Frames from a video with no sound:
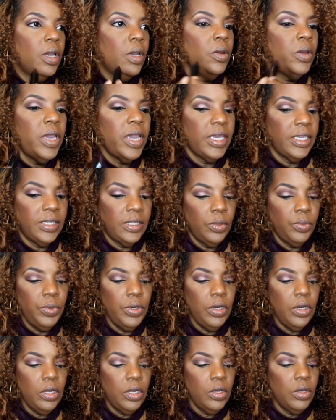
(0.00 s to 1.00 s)
Okay, so we're
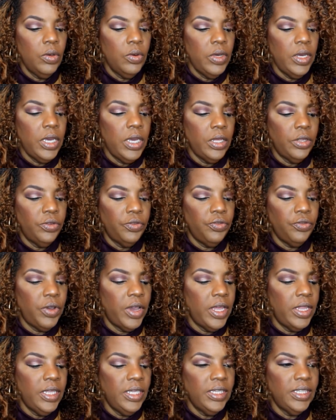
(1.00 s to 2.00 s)
going to go ahead and
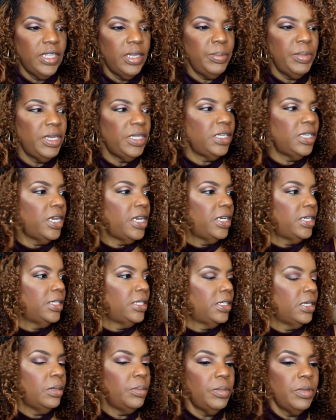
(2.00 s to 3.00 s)
try this. Let me take
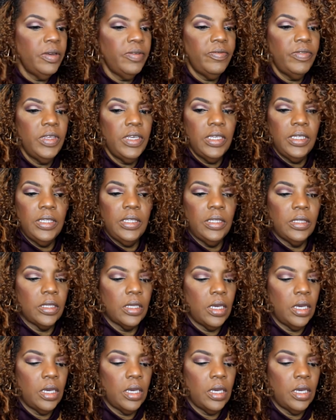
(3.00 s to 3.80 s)
some of this.